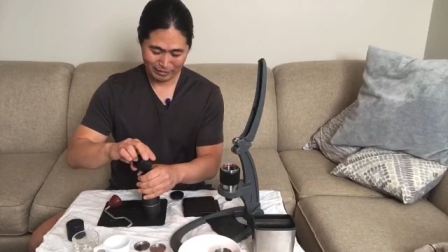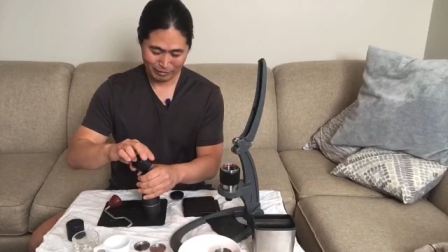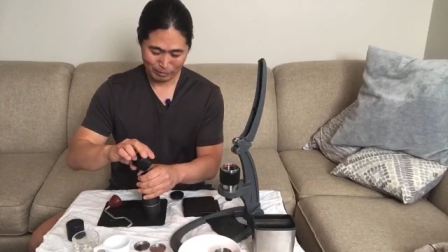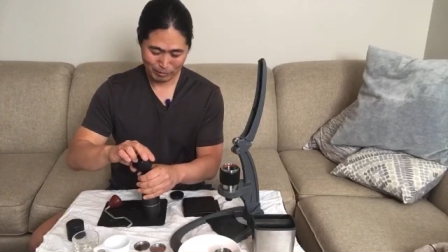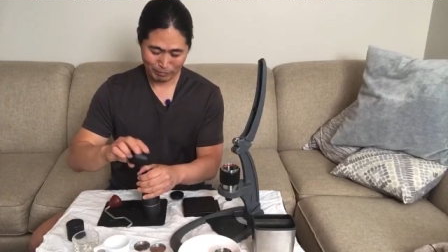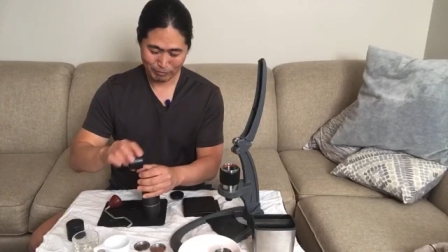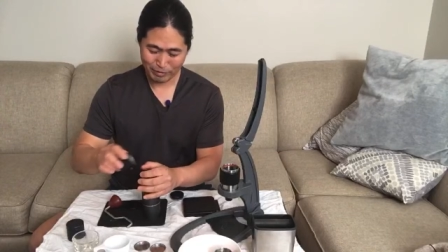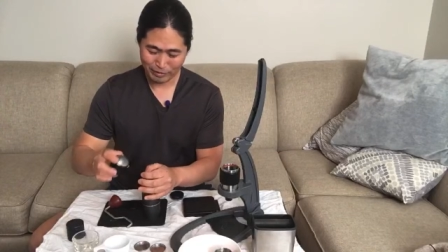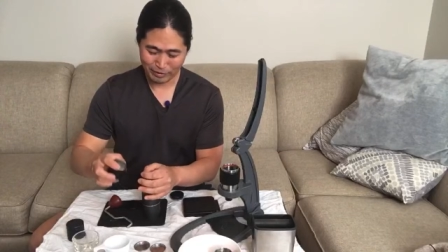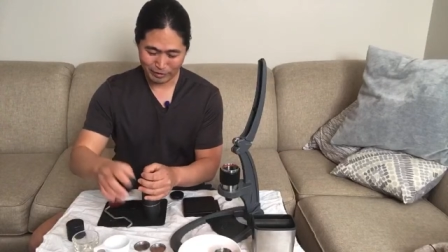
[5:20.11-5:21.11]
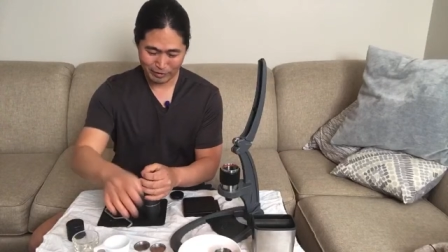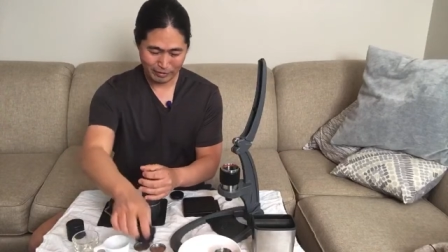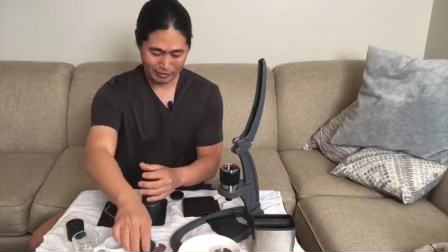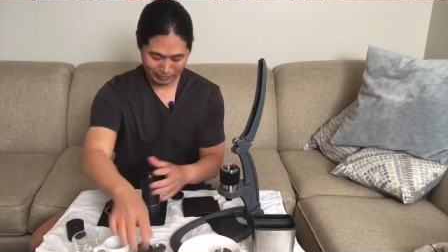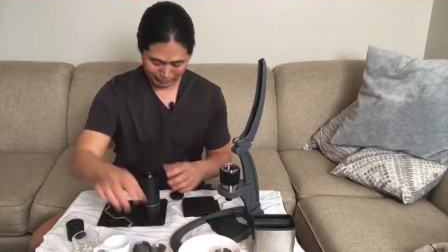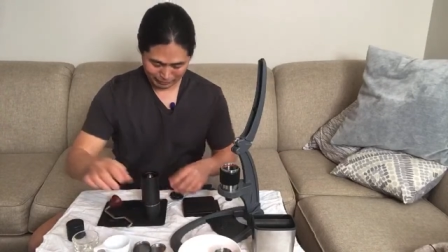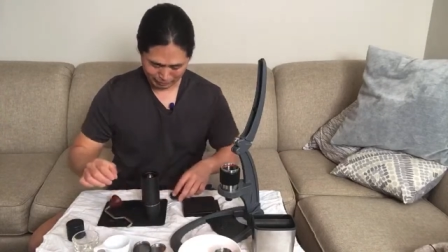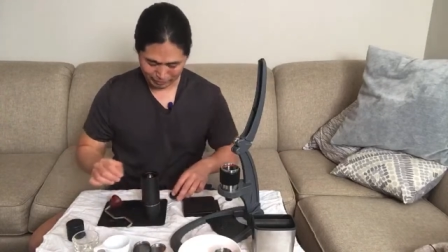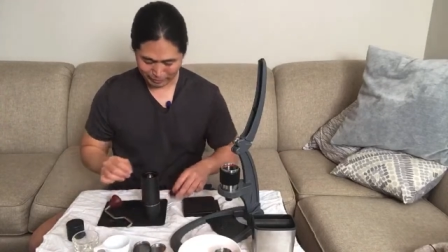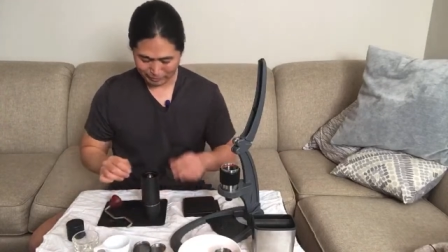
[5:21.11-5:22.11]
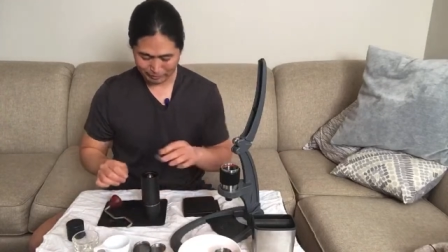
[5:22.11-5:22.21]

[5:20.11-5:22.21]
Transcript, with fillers: It's pretty fun here. Okay.